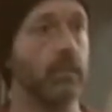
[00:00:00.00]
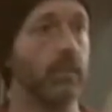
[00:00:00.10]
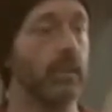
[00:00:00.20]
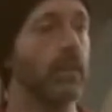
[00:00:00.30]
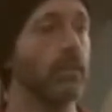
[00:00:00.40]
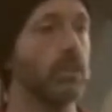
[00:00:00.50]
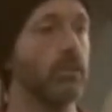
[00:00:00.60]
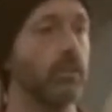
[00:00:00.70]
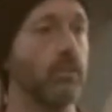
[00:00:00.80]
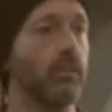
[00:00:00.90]
you know,
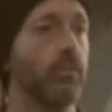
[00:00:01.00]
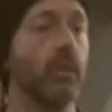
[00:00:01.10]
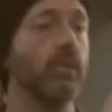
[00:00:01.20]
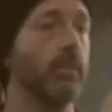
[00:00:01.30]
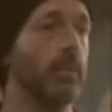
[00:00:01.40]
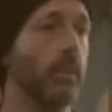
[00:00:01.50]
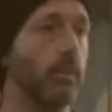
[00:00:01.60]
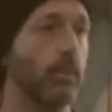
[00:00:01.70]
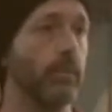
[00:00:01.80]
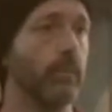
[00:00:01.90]
children of wealthy
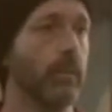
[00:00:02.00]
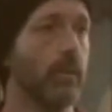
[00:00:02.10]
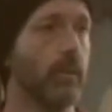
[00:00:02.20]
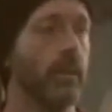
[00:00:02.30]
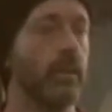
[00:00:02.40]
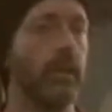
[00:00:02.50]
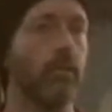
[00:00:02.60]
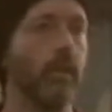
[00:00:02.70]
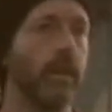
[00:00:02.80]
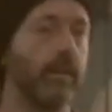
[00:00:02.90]
people, you
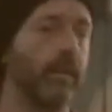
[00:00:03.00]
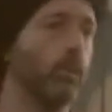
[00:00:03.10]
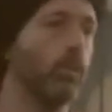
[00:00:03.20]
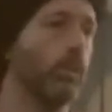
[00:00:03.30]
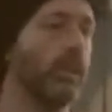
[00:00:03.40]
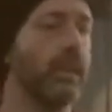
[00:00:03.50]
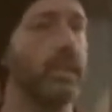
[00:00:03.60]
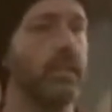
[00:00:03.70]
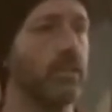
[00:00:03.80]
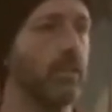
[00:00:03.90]
know, whether they're Lord and
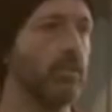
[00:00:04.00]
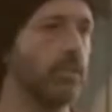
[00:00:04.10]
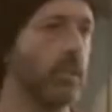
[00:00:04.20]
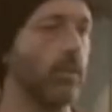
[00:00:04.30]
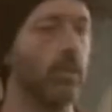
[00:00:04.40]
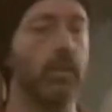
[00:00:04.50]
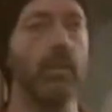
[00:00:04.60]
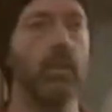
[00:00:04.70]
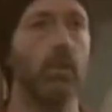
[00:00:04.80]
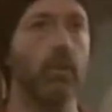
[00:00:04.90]
Lady so and so, or
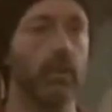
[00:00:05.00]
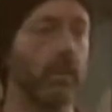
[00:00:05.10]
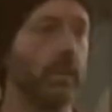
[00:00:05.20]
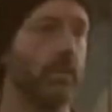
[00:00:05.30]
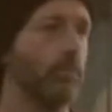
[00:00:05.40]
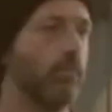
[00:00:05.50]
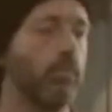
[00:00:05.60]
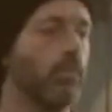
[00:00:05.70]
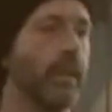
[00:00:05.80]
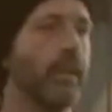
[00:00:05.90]
or you know,
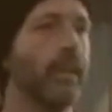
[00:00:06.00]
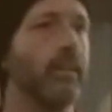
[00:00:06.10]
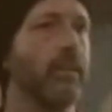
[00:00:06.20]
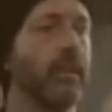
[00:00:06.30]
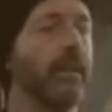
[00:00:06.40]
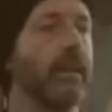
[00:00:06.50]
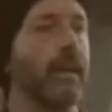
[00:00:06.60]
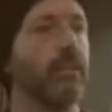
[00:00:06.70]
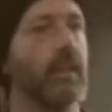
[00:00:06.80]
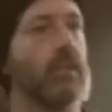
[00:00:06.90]
it, it,
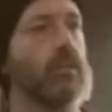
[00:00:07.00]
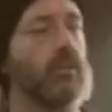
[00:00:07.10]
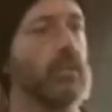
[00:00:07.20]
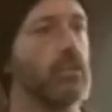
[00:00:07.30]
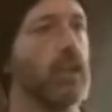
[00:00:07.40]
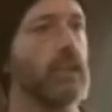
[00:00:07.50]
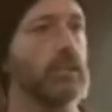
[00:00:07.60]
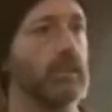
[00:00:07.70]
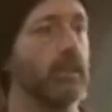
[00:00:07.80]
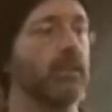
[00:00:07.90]
has that sort of
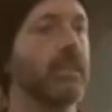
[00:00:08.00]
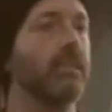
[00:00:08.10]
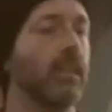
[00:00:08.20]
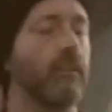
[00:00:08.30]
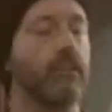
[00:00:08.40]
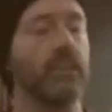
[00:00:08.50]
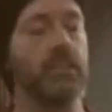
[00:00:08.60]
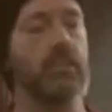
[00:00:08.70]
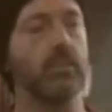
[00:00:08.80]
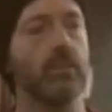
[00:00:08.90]
attraction because it is like a
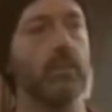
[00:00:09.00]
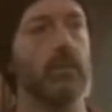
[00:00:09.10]
finishing school.